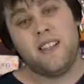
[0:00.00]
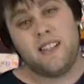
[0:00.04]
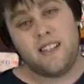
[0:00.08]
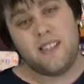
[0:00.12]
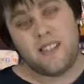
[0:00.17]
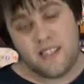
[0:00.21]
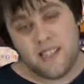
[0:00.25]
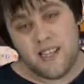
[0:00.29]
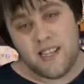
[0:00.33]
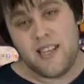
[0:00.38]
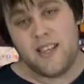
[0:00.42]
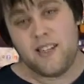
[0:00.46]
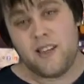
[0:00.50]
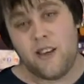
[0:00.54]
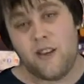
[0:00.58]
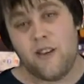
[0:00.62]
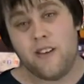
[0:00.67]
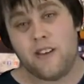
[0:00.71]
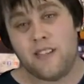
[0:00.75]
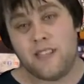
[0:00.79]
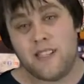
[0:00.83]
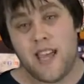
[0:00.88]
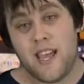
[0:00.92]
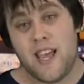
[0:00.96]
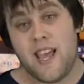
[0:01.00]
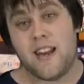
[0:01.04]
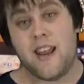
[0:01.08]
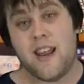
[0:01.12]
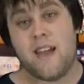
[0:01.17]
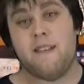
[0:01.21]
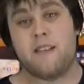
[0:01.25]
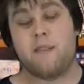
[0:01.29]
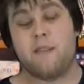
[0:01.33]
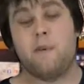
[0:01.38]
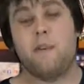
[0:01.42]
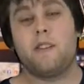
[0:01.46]
sees her dead
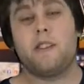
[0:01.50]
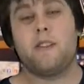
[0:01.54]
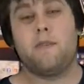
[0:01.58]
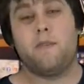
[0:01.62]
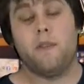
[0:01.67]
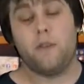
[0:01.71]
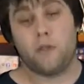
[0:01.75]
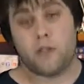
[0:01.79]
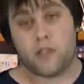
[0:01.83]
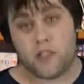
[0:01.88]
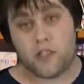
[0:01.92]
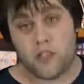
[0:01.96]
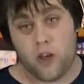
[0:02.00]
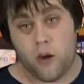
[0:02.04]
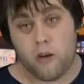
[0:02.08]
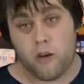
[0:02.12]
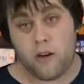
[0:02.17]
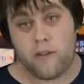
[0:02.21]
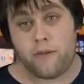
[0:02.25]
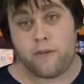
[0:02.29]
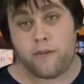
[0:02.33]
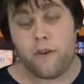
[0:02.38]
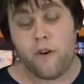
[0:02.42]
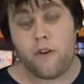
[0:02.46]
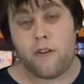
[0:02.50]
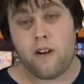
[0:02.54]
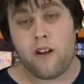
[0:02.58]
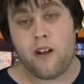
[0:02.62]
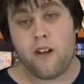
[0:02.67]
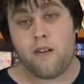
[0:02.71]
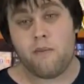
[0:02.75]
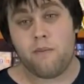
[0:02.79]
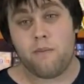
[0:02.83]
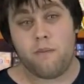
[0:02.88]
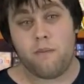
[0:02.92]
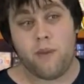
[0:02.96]
and we're supposed to feel sorry for
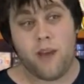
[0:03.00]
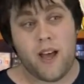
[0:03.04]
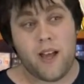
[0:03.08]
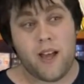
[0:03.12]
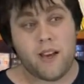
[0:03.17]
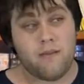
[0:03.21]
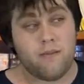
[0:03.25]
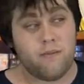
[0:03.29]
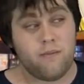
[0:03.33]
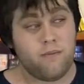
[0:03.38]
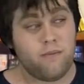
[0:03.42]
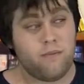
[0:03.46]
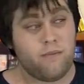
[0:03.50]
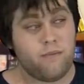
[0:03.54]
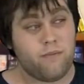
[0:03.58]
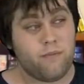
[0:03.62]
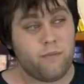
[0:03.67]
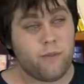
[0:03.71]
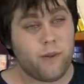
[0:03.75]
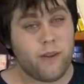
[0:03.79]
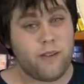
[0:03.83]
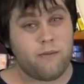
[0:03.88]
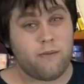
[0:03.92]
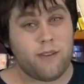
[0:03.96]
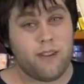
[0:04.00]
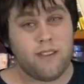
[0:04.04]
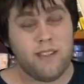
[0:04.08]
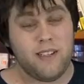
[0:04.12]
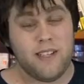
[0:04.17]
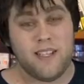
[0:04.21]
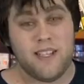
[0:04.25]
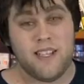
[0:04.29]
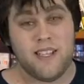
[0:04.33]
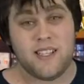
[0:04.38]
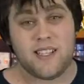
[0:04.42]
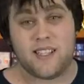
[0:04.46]
her, but we
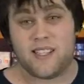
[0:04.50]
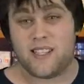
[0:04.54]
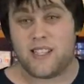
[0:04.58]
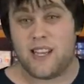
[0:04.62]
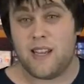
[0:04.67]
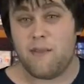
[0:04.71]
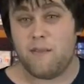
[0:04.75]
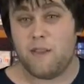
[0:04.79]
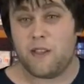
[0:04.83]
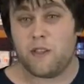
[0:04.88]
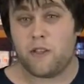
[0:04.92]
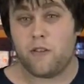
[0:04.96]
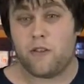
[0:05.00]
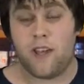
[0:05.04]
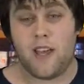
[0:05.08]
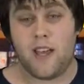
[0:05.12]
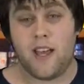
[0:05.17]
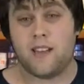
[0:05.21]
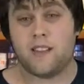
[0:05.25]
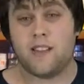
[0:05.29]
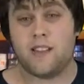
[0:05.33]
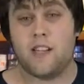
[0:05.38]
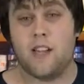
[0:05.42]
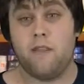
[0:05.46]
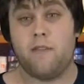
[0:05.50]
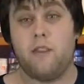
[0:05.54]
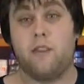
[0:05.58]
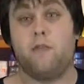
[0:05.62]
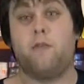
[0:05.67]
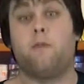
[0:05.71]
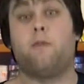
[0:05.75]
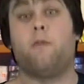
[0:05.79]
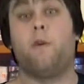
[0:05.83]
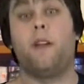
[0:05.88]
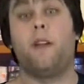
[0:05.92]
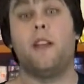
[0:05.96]
really didn't see much of her outside of a
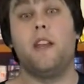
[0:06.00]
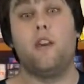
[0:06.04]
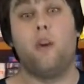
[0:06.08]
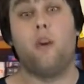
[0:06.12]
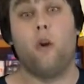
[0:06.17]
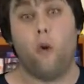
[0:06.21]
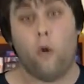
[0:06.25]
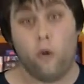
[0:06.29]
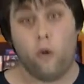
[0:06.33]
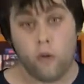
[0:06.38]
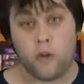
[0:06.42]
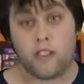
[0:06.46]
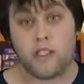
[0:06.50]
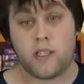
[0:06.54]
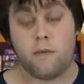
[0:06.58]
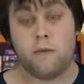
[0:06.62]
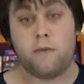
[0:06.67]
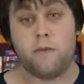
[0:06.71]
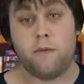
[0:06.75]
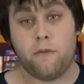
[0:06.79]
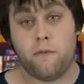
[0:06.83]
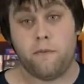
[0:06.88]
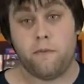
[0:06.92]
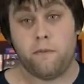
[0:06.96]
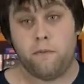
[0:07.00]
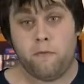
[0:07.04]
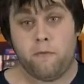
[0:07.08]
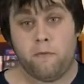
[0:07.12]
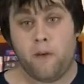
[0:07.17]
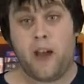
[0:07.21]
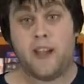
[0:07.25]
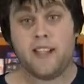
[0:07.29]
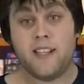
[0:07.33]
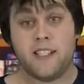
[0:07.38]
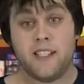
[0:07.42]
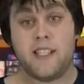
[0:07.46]
friggin' awesome
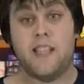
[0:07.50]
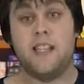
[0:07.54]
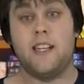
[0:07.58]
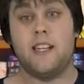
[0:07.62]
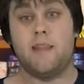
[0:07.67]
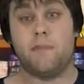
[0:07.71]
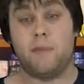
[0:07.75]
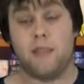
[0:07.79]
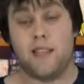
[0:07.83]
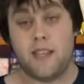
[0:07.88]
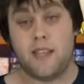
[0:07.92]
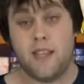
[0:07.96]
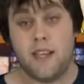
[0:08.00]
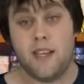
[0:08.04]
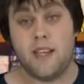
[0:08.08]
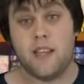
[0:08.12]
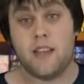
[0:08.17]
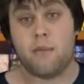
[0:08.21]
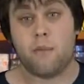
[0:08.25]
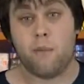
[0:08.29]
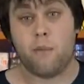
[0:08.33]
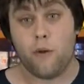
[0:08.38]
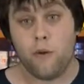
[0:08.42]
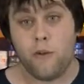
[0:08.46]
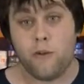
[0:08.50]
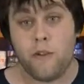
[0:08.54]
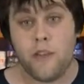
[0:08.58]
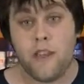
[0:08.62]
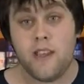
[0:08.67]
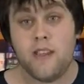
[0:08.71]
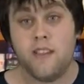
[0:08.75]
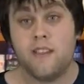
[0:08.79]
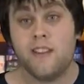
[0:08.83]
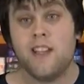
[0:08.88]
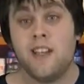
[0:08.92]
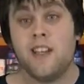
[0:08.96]
fight scene at the beginning of the
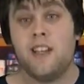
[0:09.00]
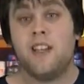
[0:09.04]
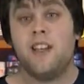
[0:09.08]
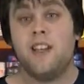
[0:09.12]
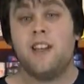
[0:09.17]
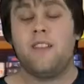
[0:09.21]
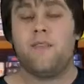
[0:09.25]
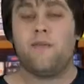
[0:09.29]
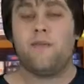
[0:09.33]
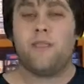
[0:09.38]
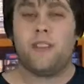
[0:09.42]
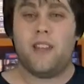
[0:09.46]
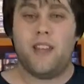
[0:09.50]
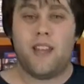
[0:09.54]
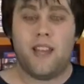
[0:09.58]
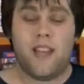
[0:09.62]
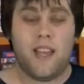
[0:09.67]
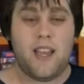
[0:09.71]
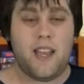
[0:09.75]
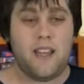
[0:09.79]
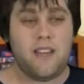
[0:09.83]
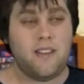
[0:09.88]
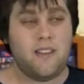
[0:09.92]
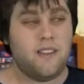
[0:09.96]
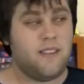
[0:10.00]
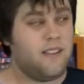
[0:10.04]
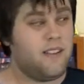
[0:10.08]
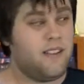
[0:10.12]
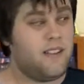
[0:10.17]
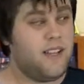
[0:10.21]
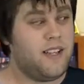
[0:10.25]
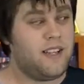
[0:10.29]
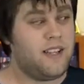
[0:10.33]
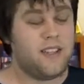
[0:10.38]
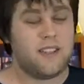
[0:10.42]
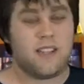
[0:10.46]
movie. And
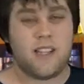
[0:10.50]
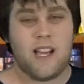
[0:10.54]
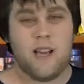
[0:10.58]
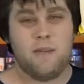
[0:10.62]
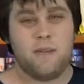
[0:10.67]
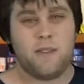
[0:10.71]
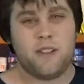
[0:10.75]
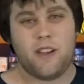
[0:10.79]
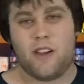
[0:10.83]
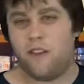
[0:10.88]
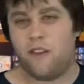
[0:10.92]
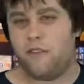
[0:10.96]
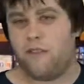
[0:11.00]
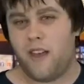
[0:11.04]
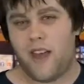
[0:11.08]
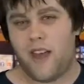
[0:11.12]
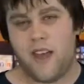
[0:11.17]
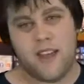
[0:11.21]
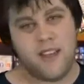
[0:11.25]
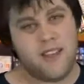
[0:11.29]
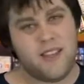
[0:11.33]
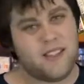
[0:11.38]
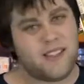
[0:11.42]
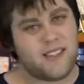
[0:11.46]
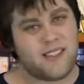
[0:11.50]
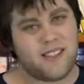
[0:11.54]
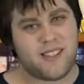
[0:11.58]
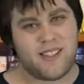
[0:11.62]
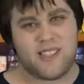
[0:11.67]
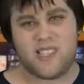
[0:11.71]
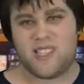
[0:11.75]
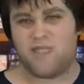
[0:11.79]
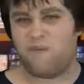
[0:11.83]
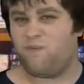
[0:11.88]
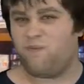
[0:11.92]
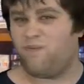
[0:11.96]
it just comes off
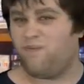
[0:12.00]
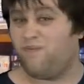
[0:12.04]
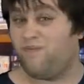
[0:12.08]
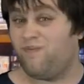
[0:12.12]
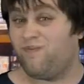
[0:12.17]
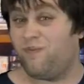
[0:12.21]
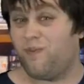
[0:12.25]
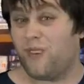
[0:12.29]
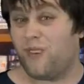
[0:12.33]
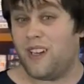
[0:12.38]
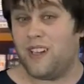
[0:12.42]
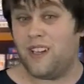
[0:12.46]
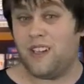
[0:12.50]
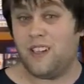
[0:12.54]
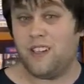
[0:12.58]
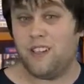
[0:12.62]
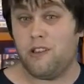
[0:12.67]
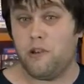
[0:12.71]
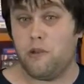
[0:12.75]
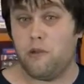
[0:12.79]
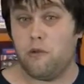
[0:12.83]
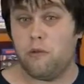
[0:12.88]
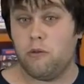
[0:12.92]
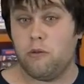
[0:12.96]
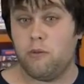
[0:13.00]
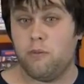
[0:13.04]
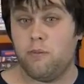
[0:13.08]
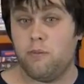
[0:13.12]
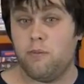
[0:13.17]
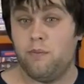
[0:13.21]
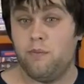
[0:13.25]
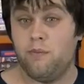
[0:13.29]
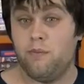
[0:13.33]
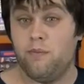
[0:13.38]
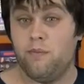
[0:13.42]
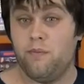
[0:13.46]
as, well,
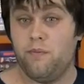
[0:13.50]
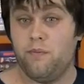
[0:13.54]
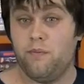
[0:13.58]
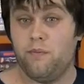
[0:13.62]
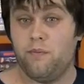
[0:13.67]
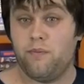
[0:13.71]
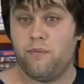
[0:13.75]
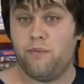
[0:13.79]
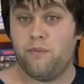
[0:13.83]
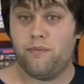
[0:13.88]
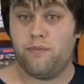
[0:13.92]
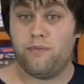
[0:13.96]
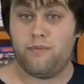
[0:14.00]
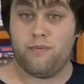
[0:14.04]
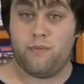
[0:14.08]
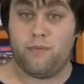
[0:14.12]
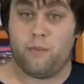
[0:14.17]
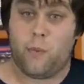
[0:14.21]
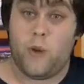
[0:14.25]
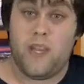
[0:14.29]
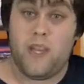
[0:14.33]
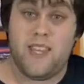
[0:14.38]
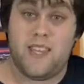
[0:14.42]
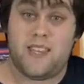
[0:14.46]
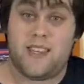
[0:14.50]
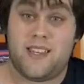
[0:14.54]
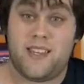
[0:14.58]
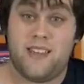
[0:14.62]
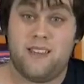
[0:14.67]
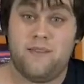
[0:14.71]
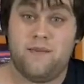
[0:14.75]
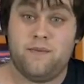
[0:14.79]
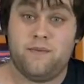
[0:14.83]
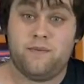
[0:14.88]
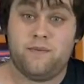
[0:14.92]
weak.